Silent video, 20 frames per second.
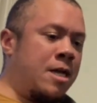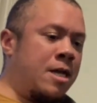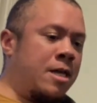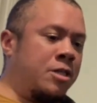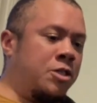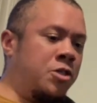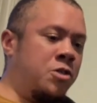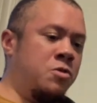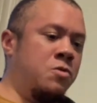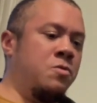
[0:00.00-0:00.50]

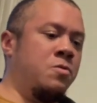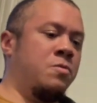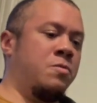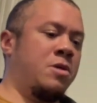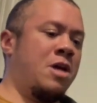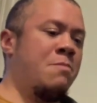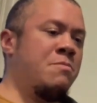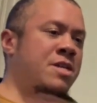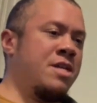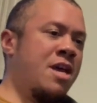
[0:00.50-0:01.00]
to
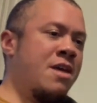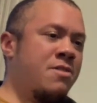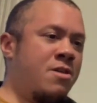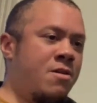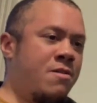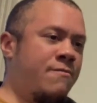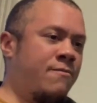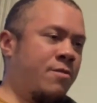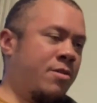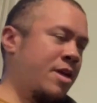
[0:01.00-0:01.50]
come together
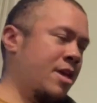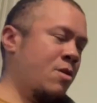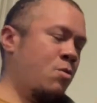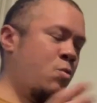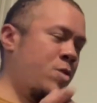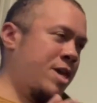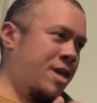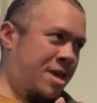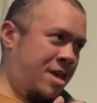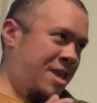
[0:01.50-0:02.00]
for like a
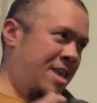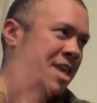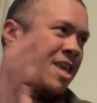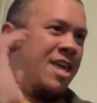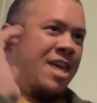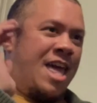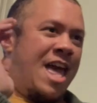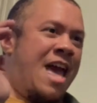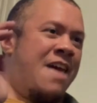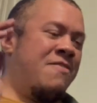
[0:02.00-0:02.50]
week,
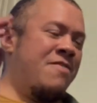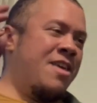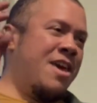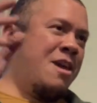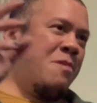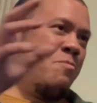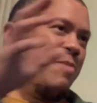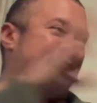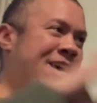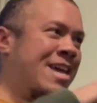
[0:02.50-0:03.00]
and they
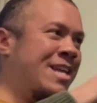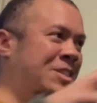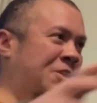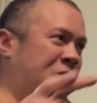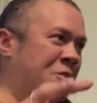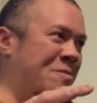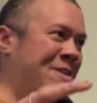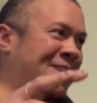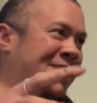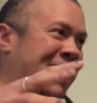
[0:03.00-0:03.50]
pick
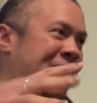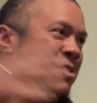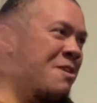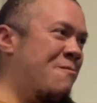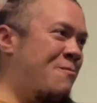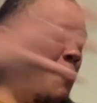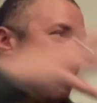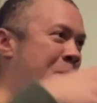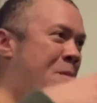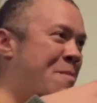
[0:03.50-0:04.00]
instruments and they
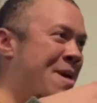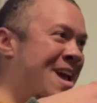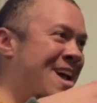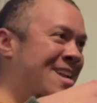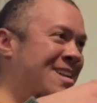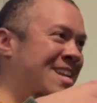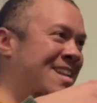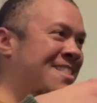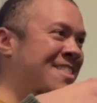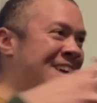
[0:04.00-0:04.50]
form a
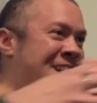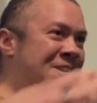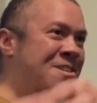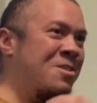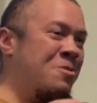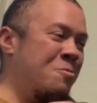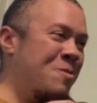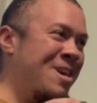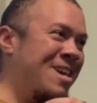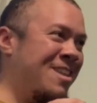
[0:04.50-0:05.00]
band, and at the end of
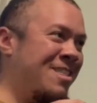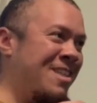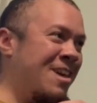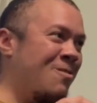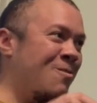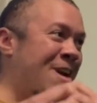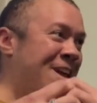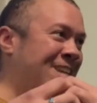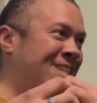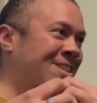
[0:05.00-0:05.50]
the week they
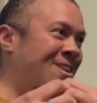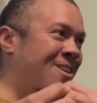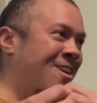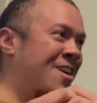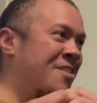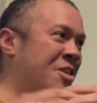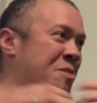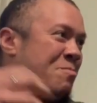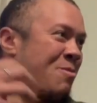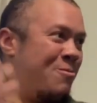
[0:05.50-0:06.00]
write a song
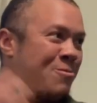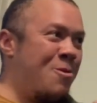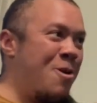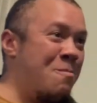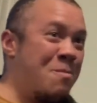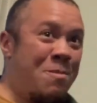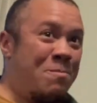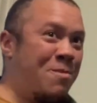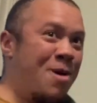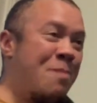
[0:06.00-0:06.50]
and they
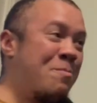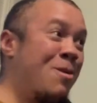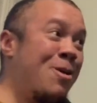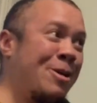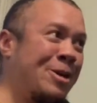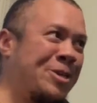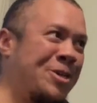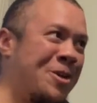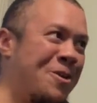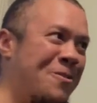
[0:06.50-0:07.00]
perform a
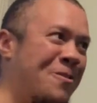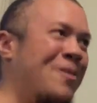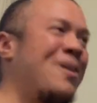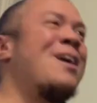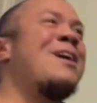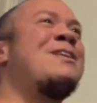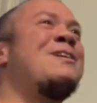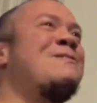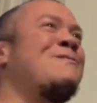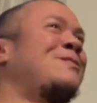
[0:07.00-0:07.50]
punk show.
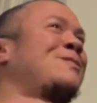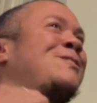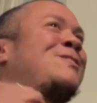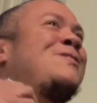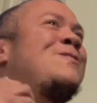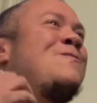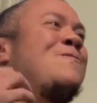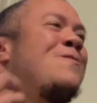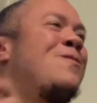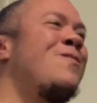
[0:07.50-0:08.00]
And it was
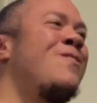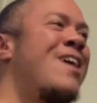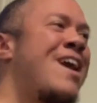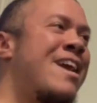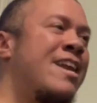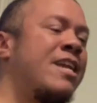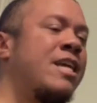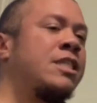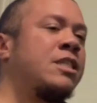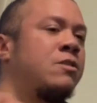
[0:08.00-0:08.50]
so
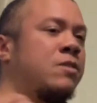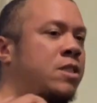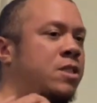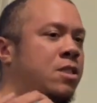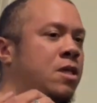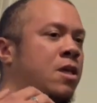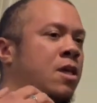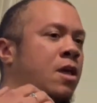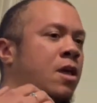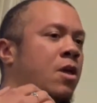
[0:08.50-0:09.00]
great because
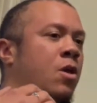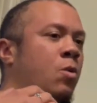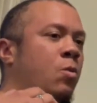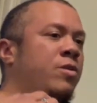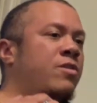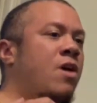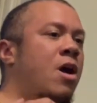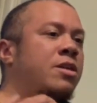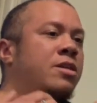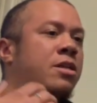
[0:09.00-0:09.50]
we
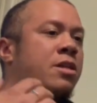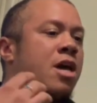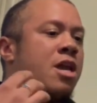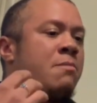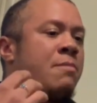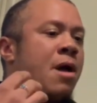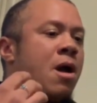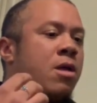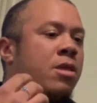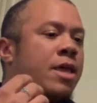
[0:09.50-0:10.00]
talked a lot
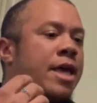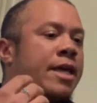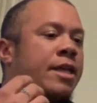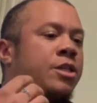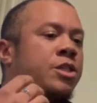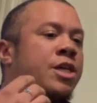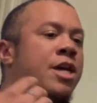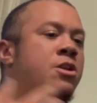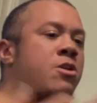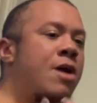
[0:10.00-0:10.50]
about like
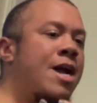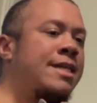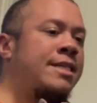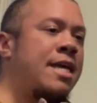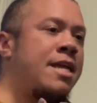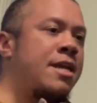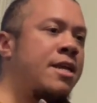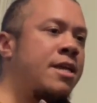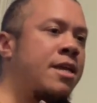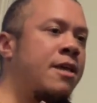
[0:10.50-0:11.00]
gender
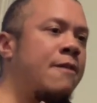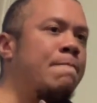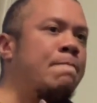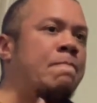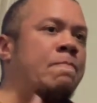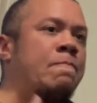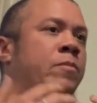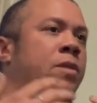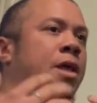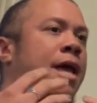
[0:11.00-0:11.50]
identity
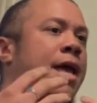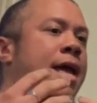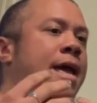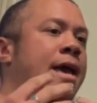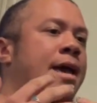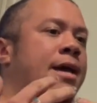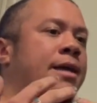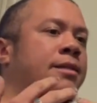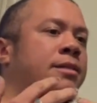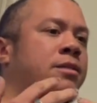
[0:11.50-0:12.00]

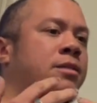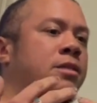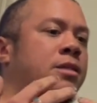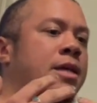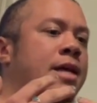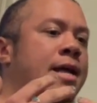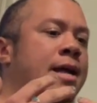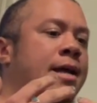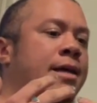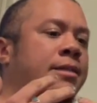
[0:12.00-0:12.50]
and
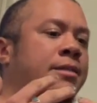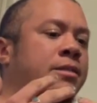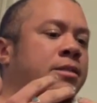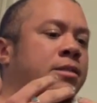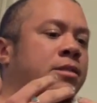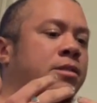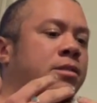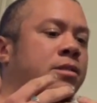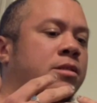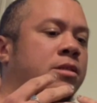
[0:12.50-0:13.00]

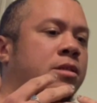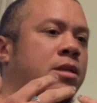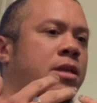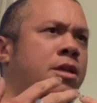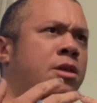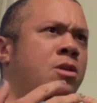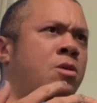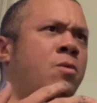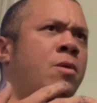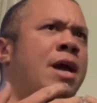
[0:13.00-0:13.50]

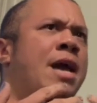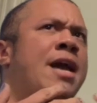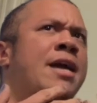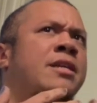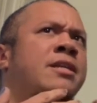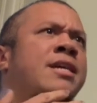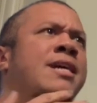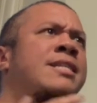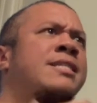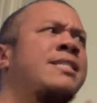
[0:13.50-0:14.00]

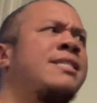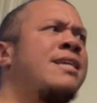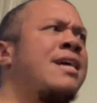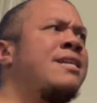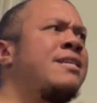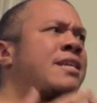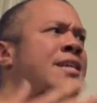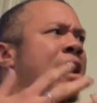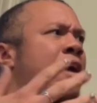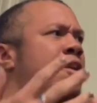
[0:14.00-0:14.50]
and
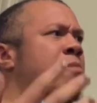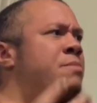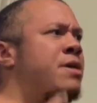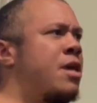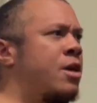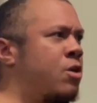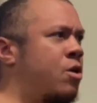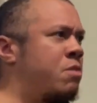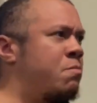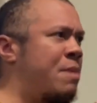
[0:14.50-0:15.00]
consent and how to be
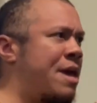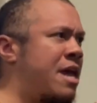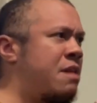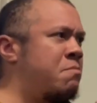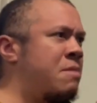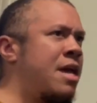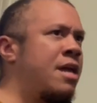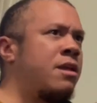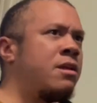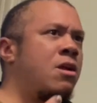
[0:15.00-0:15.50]
a good
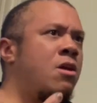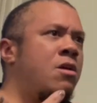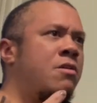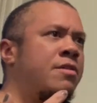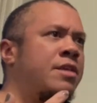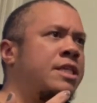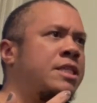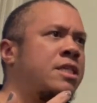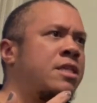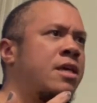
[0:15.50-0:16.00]
bandmate and all of
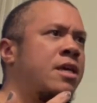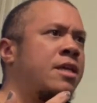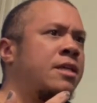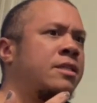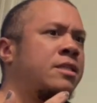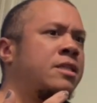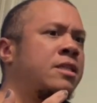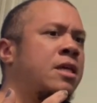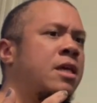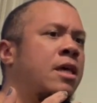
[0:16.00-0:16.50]
these
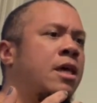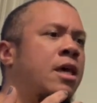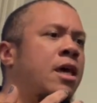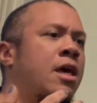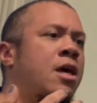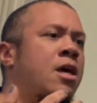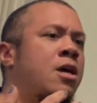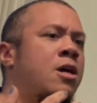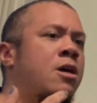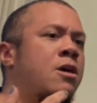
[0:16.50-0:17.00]
things.
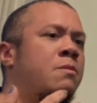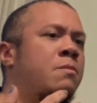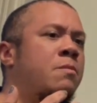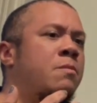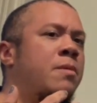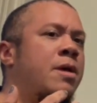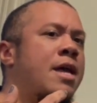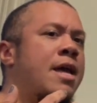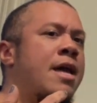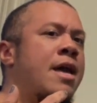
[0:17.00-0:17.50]

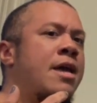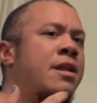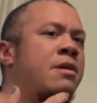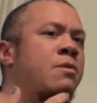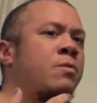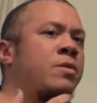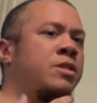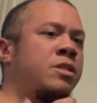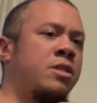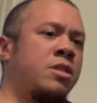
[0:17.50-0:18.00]
And it
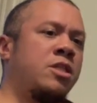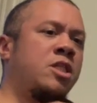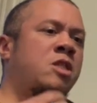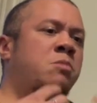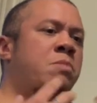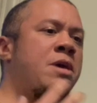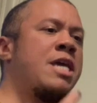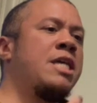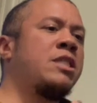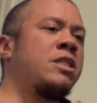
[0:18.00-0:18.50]
was this
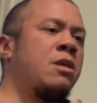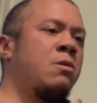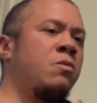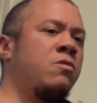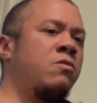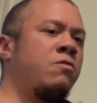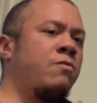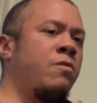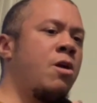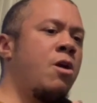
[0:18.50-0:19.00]
space that
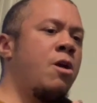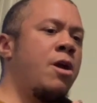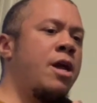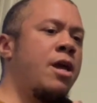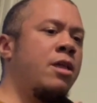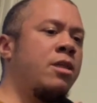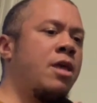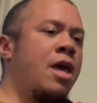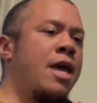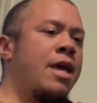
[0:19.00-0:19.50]
was
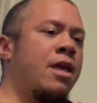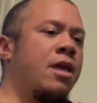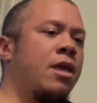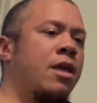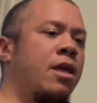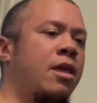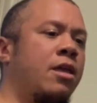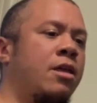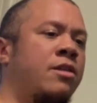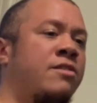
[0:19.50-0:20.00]
very like,
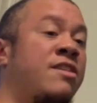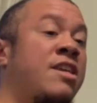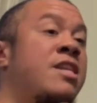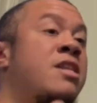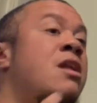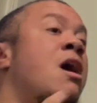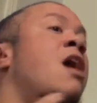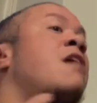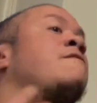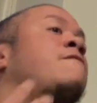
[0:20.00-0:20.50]
did
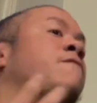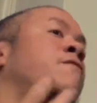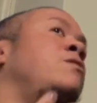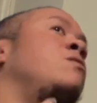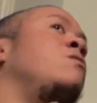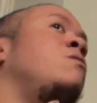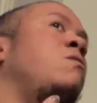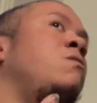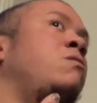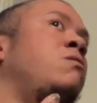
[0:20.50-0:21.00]
not
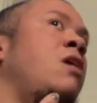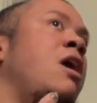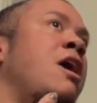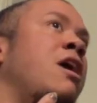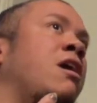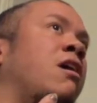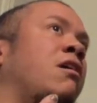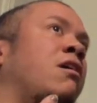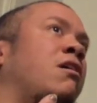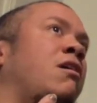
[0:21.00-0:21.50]
feel like
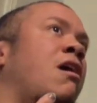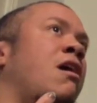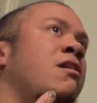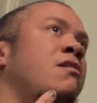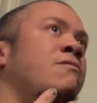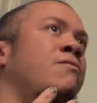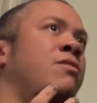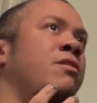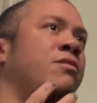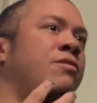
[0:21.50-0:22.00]
kind
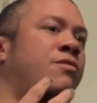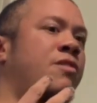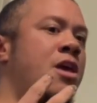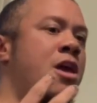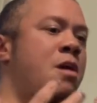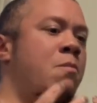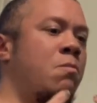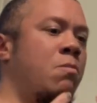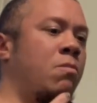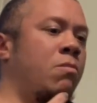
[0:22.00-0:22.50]
of the
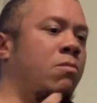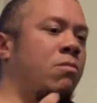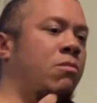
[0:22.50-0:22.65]
same